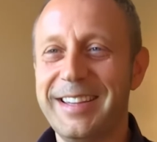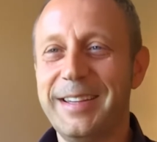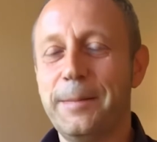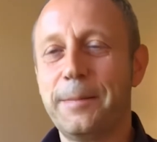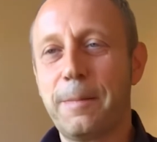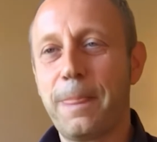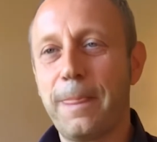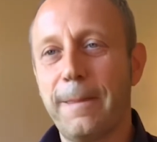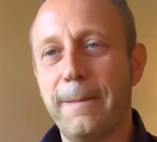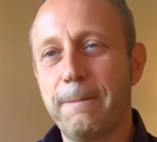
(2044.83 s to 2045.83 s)

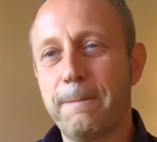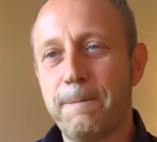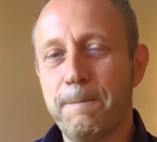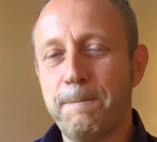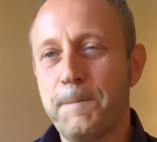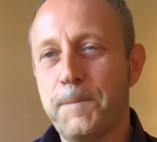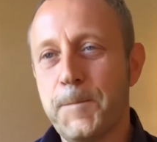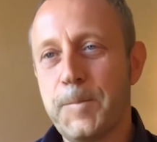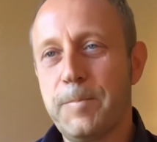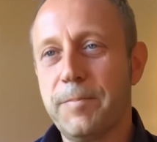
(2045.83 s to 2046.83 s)

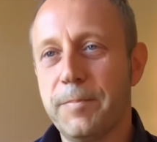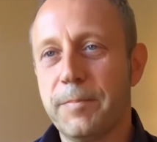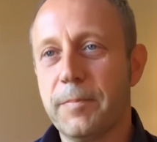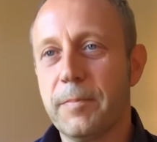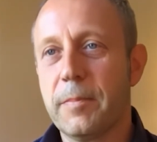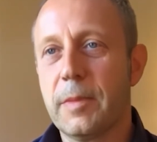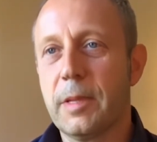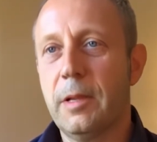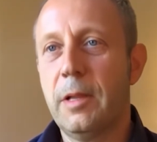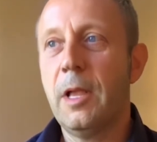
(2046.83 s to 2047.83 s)

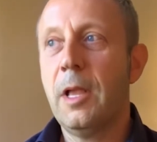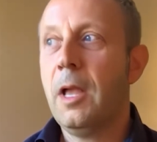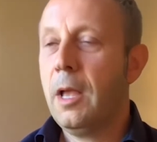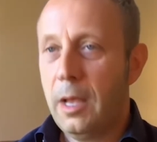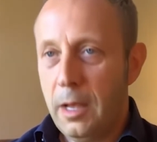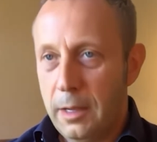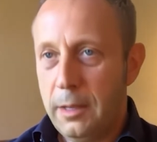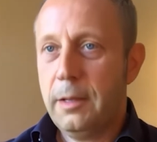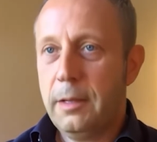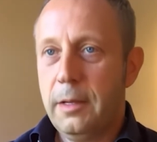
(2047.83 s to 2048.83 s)

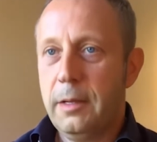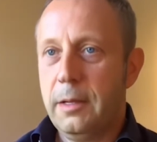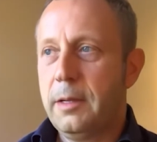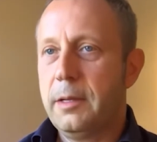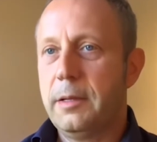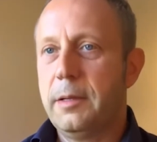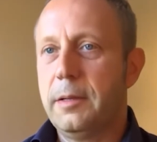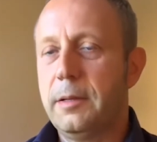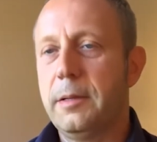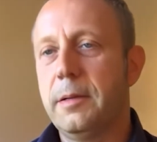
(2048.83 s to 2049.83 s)

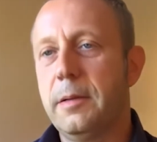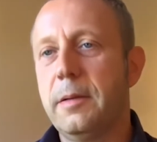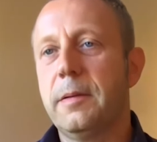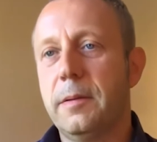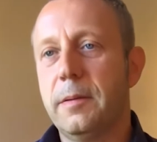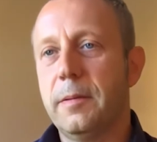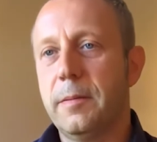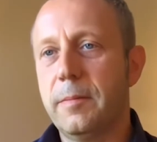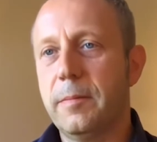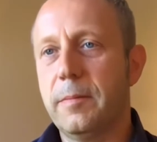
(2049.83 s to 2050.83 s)

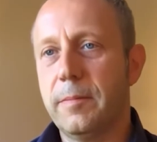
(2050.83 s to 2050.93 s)
No words are spoken by the person on screen.